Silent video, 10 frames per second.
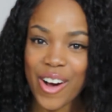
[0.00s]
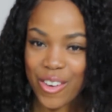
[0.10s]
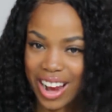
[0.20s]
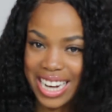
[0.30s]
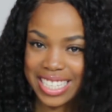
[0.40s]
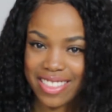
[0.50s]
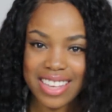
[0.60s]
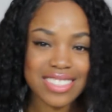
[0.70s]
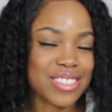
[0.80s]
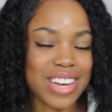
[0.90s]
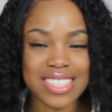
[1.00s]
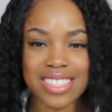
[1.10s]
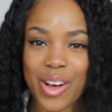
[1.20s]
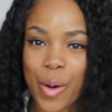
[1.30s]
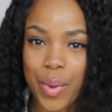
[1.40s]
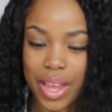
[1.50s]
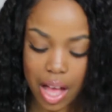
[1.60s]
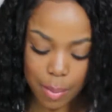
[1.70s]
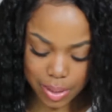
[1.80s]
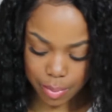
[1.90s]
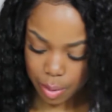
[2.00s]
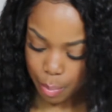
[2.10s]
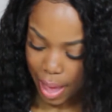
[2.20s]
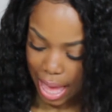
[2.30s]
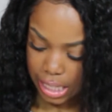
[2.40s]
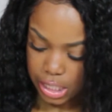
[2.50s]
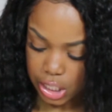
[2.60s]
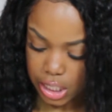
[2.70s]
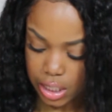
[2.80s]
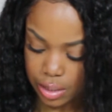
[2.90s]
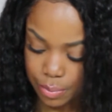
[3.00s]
Alrighty then, so let's start opening up some of the packaging.